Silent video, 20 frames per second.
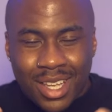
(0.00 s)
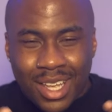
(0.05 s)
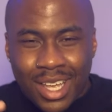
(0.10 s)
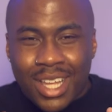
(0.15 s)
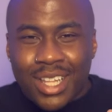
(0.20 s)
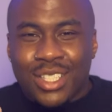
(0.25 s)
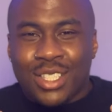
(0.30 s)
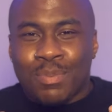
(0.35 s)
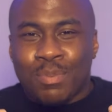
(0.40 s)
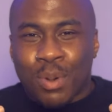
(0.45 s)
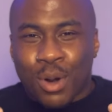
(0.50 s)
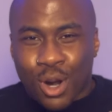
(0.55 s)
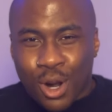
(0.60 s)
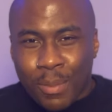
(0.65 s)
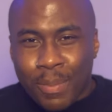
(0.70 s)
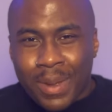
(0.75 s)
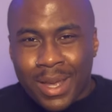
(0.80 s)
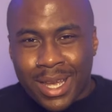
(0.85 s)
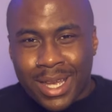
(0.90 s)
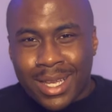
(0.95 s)
its
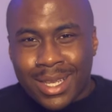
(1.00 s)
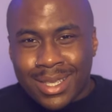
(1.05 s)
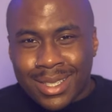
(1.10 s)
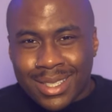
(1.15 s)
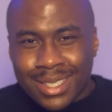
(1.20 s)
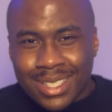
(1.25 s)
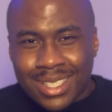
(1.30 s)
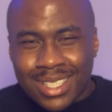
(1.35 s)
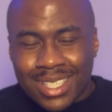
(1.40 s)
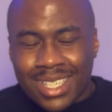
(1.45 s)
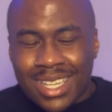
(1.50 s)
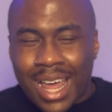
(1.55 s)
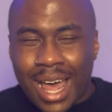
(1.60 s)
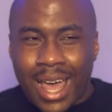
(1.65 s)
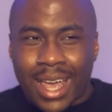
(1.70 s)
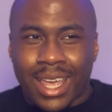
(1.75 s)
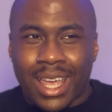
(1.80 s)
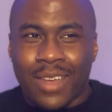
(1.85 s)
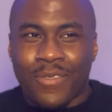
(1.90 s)
purpose. Like,